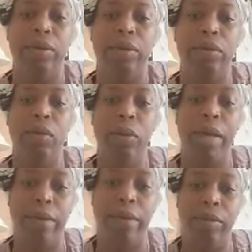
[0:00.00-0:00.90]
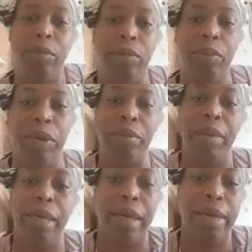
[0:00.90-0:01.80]
So we have to pray
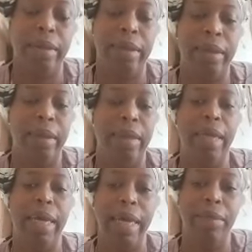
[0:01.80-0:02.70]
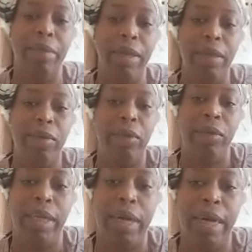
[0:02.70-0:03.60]
because the enemy is
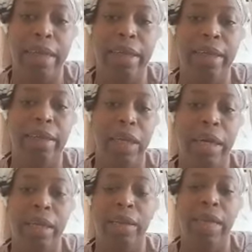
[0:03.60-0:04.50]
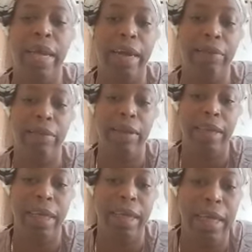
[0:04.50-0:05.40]
out there and he's trying
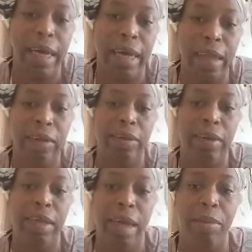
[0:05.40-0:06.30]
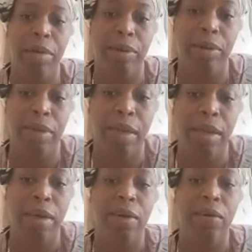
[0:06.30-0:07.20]
everything he can to stop us
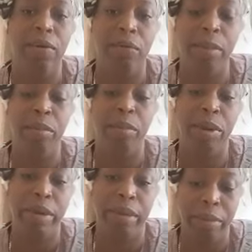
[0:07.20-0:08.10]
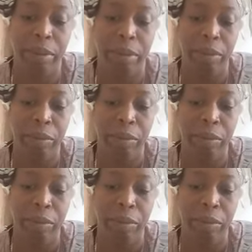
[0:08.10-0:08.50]
from prosper.